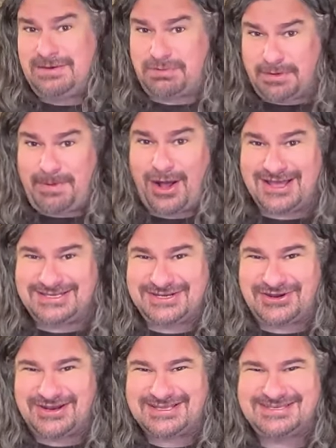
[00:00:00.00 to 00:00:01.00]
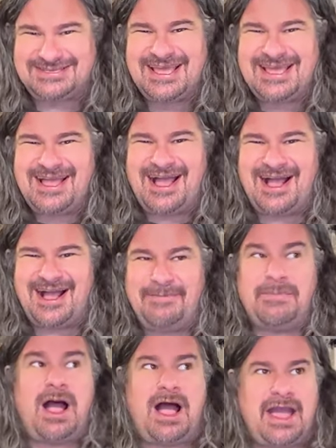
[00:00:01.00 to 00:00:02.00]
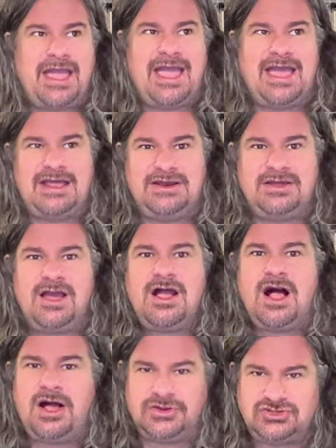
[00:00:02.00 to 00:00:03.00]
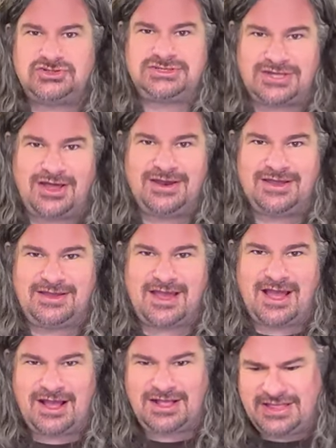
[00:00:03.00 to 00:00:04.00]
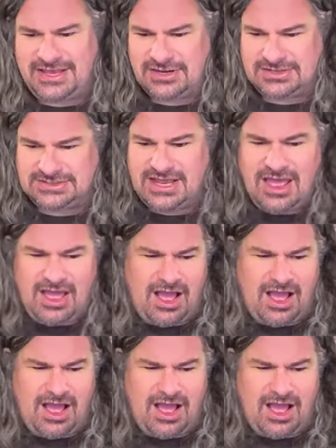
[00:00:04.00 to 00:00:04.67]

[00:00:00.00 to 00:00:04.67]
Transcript: preposterous um, high-end ultrasonic uh, cleaners.